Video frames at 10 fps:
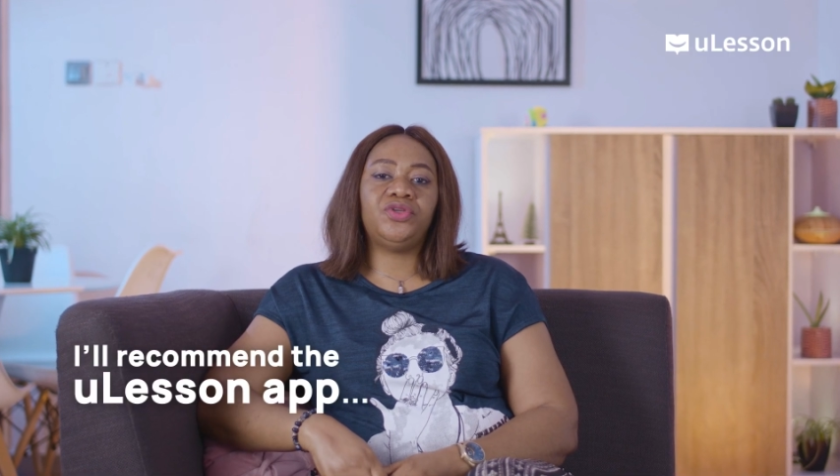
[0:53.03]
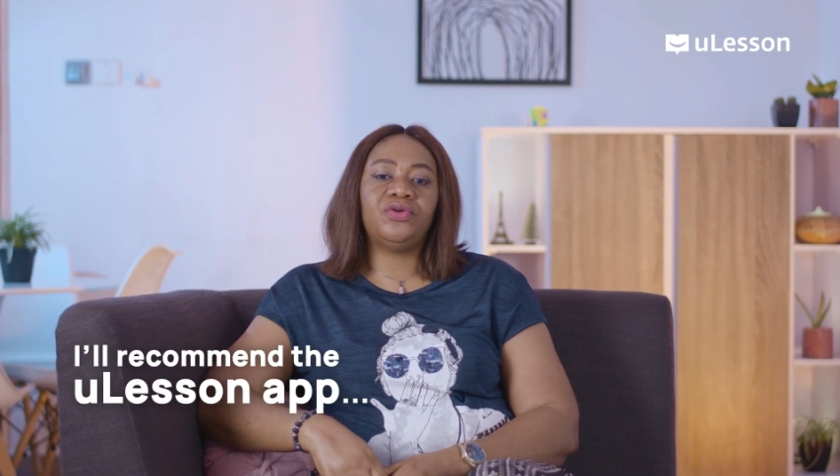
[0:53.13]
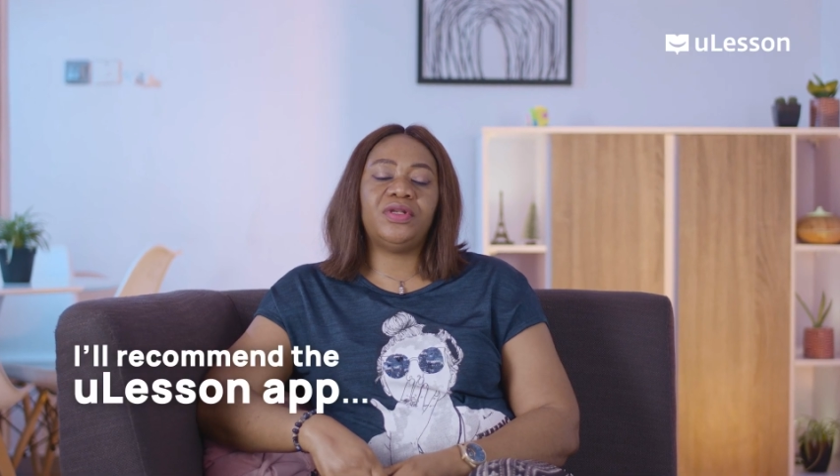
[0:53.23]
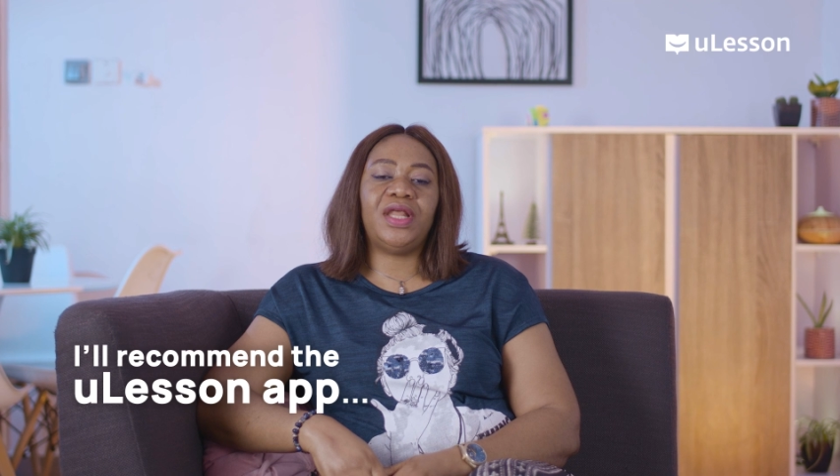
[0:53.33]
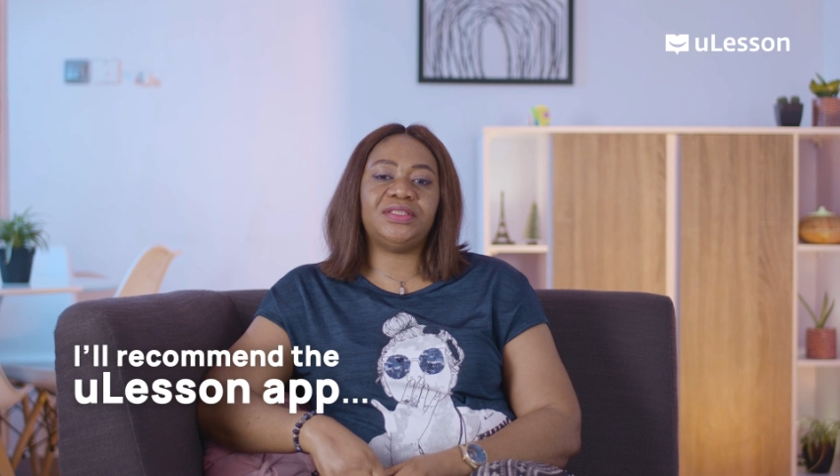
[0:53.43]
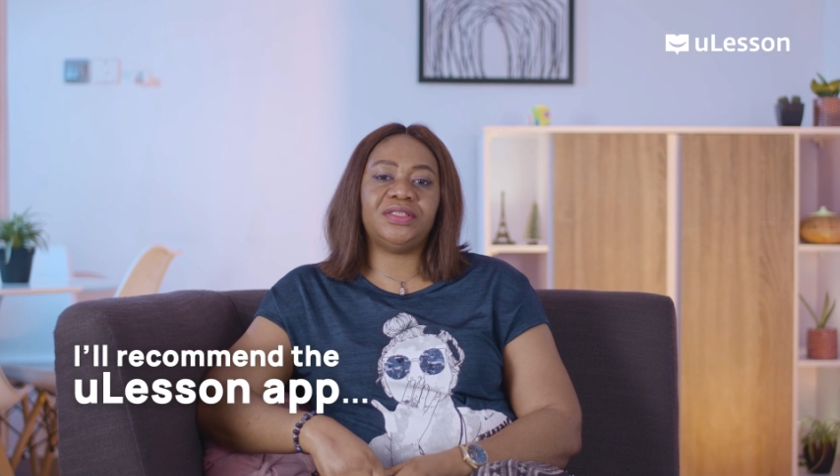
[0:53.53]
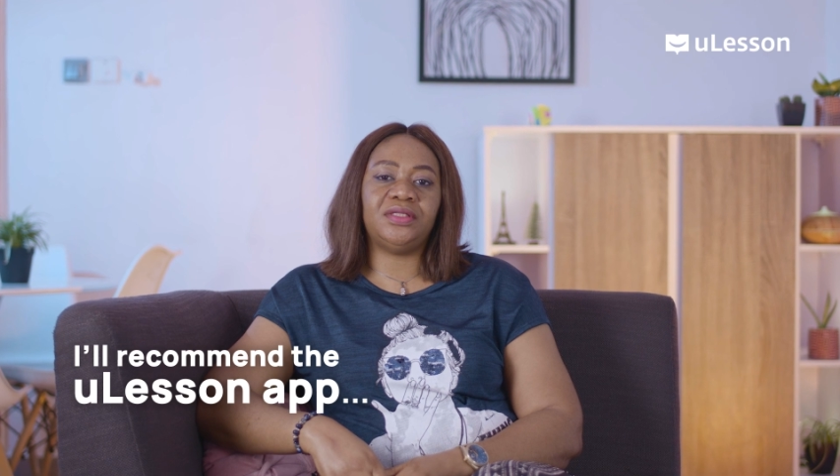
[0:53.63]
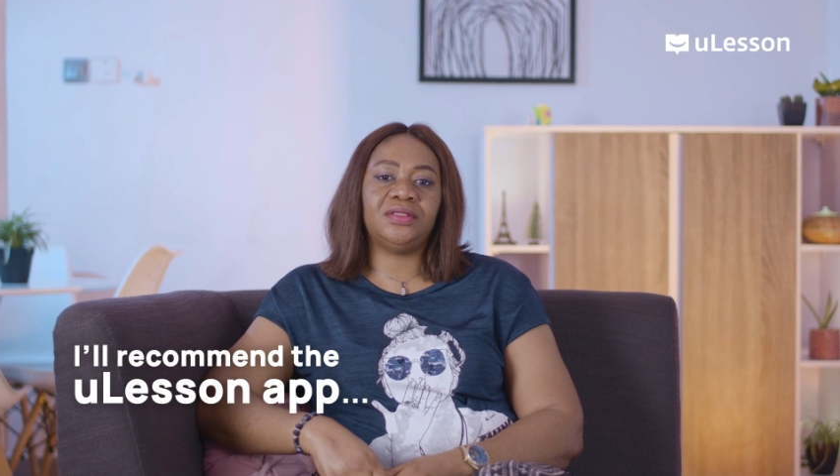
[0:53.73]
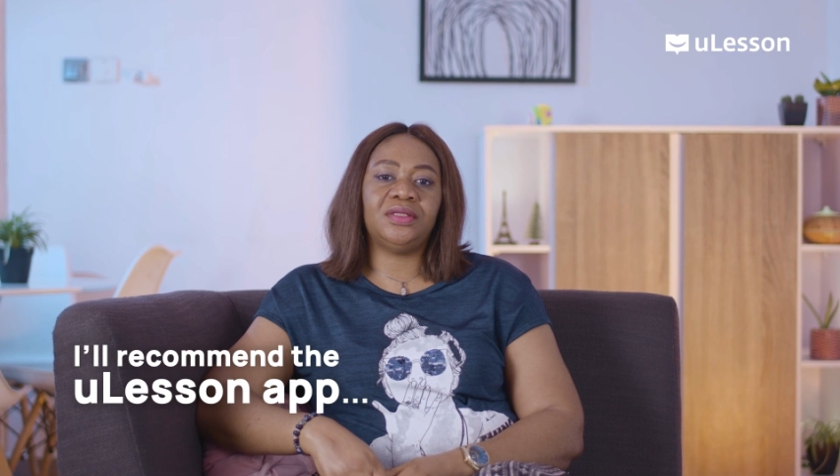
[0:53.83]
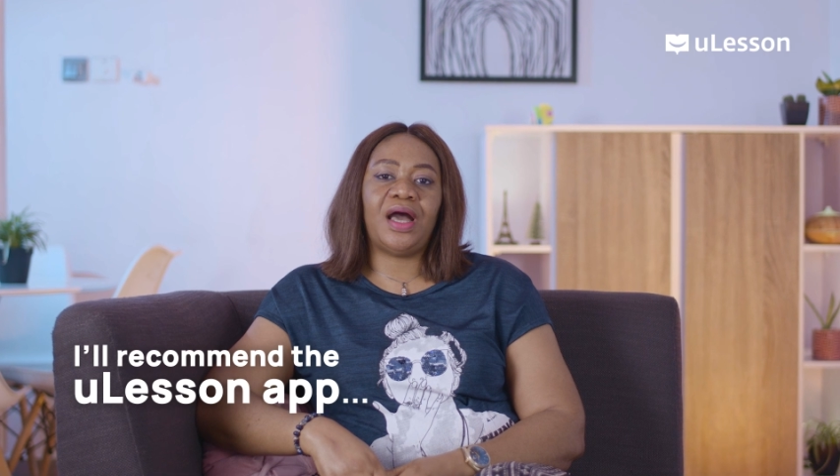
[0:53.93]

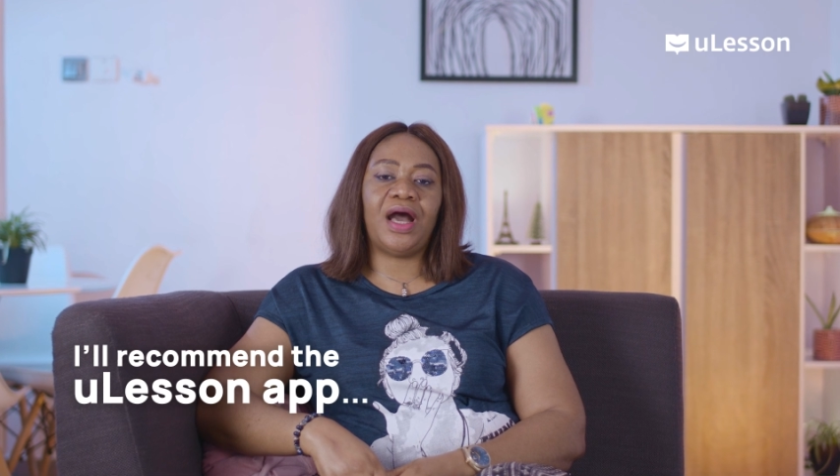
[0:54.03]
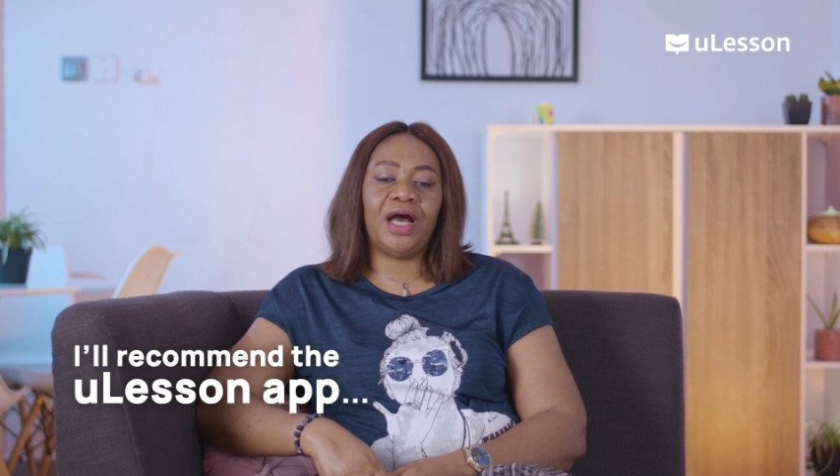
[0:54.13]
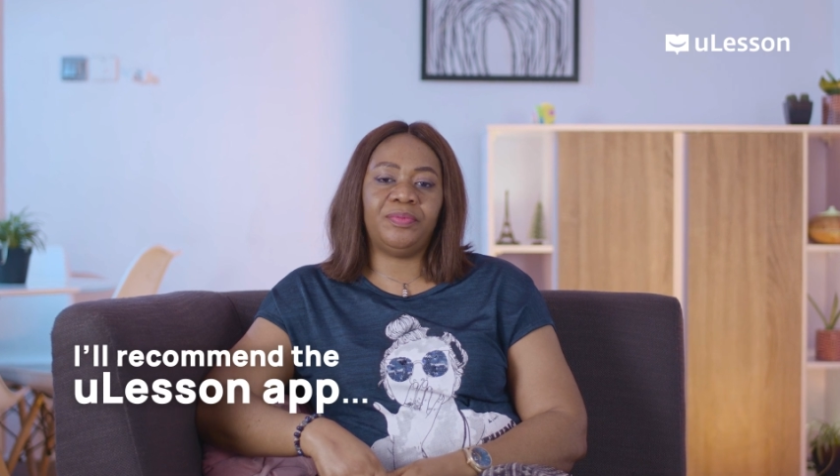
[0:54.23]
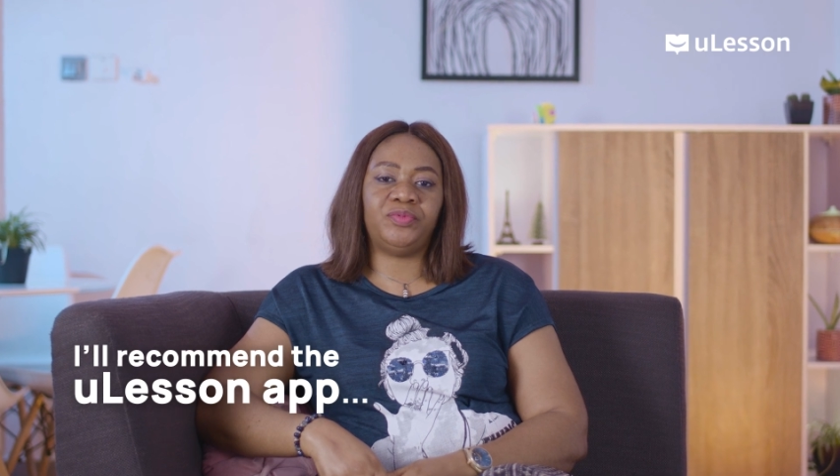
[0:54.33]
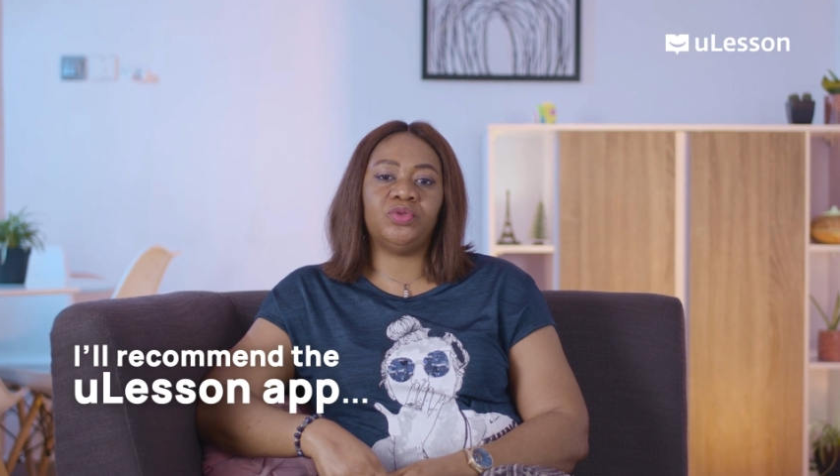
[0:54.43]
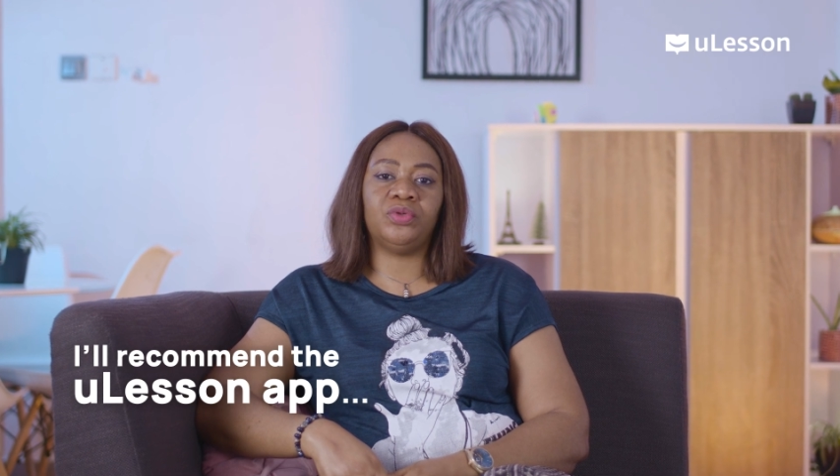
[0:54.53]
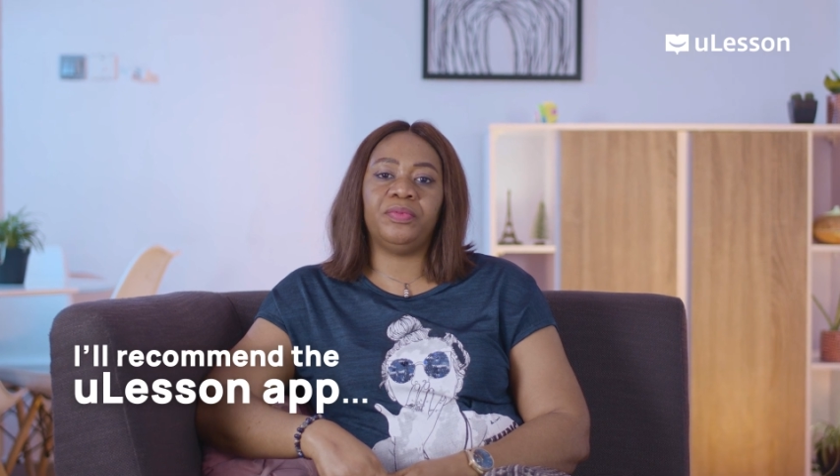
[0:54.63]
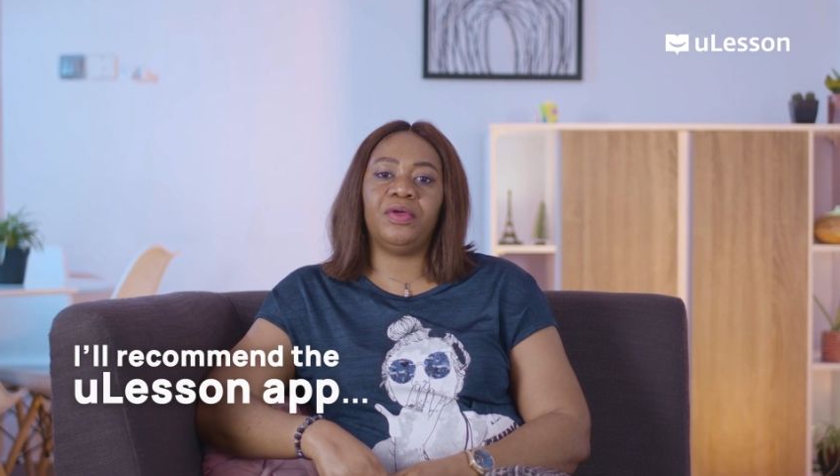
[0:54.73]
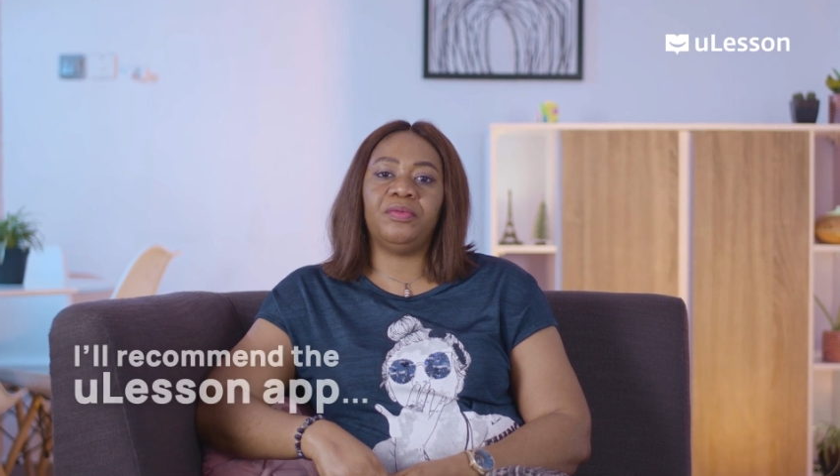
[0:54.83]
uLesson app to